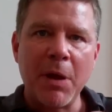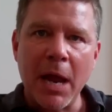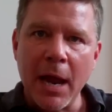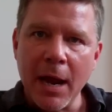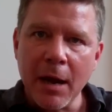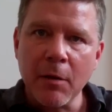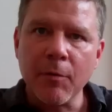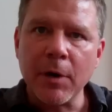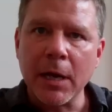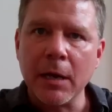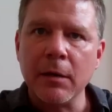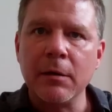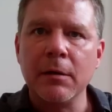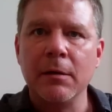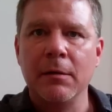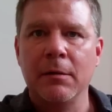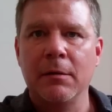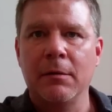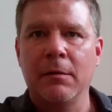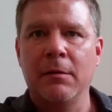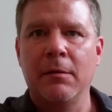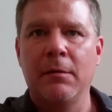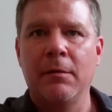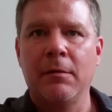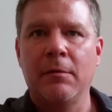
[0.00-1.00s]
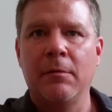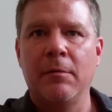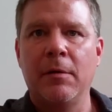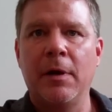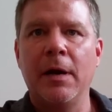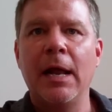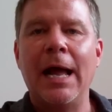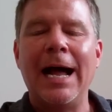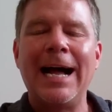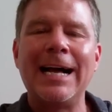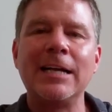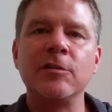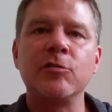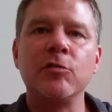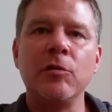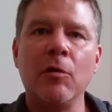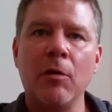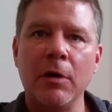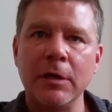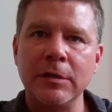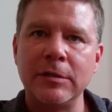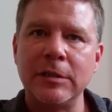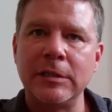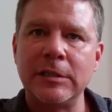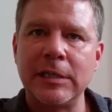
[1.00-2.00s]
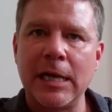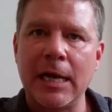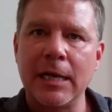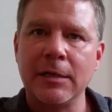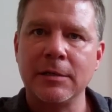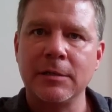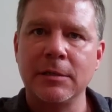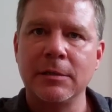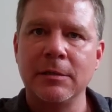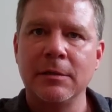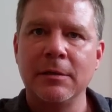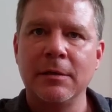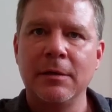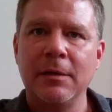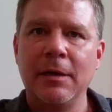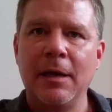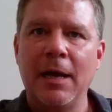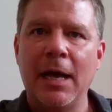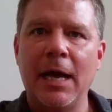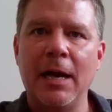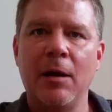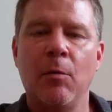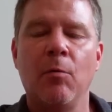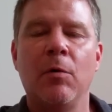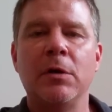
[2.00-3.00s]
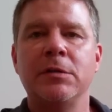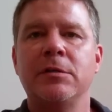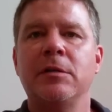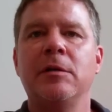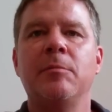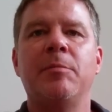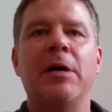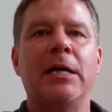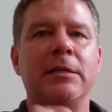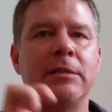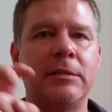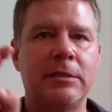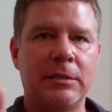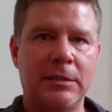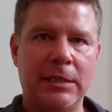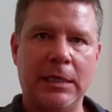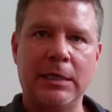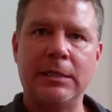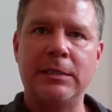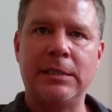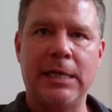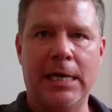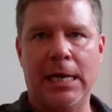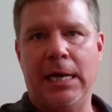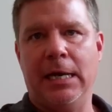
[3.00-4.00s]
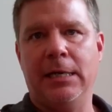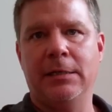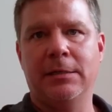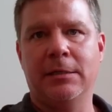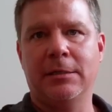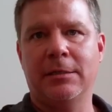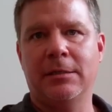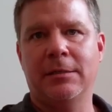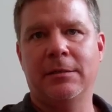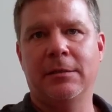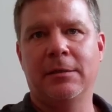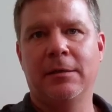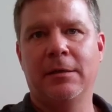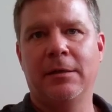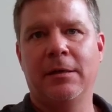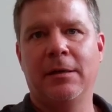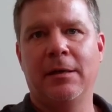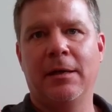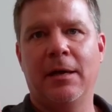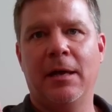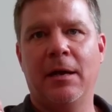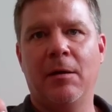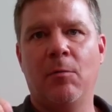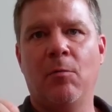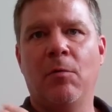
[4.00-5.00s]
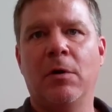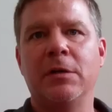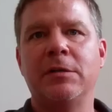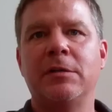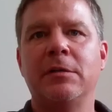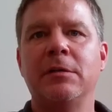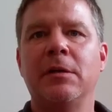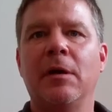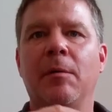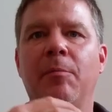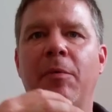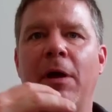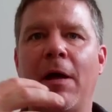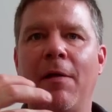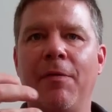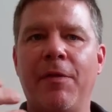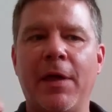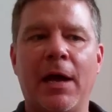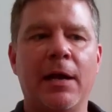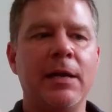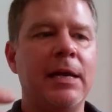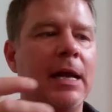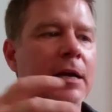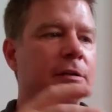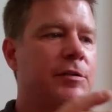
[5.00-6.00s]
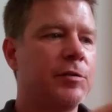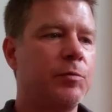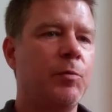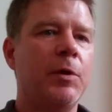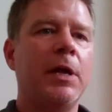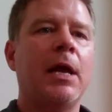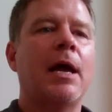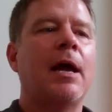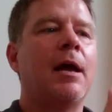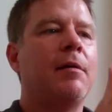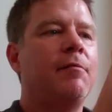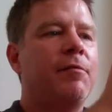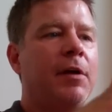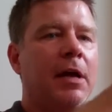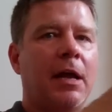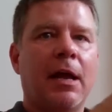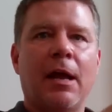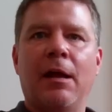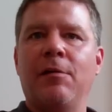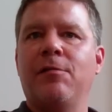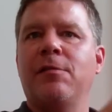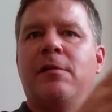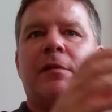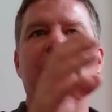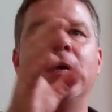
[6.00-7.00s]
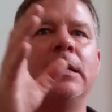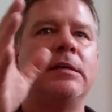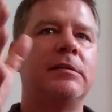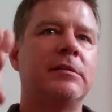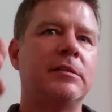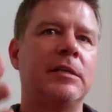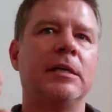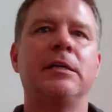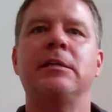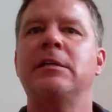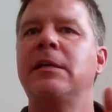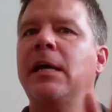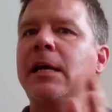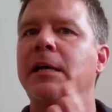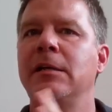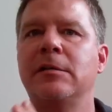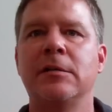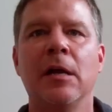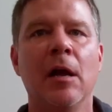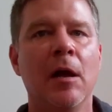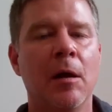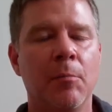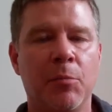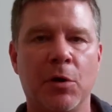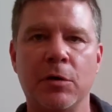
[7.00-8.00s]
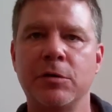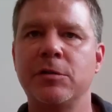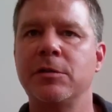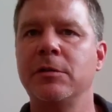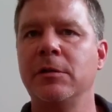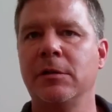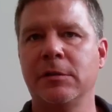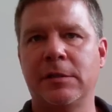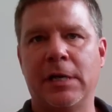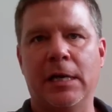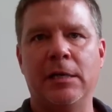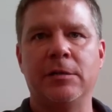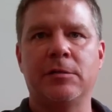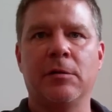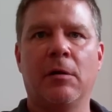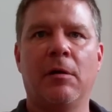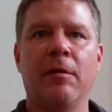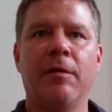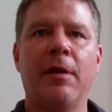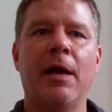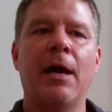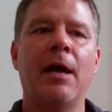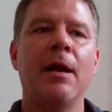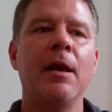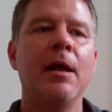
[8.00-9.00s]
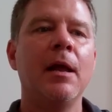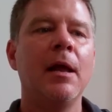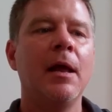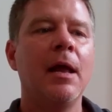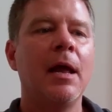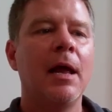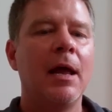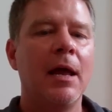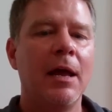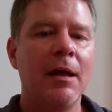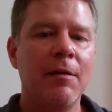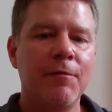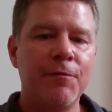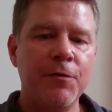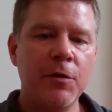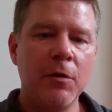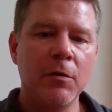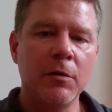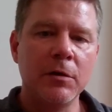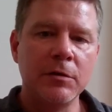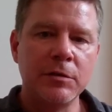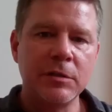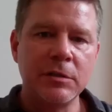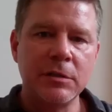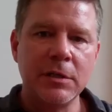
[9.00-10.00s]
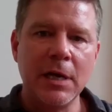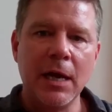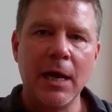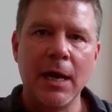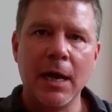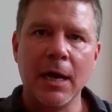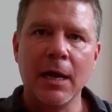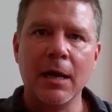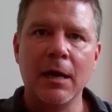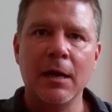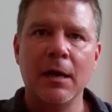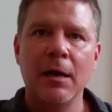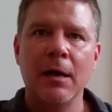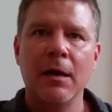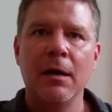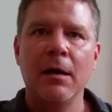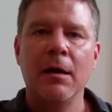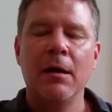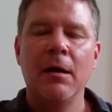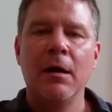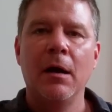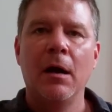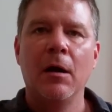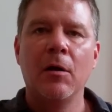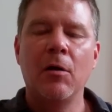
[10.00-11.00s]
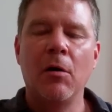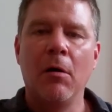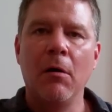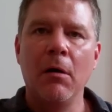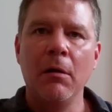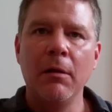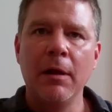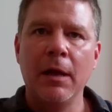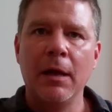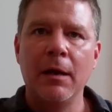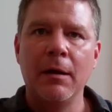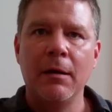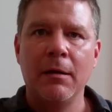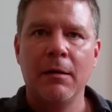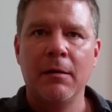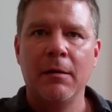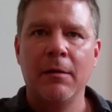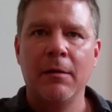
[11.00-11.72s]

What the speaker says: Period. Right? As long as it takes. And it wasn't about sick days. And it wasn't about that. Yes, we had vacation days, sick days, personal days, all that. If you're sick, call in,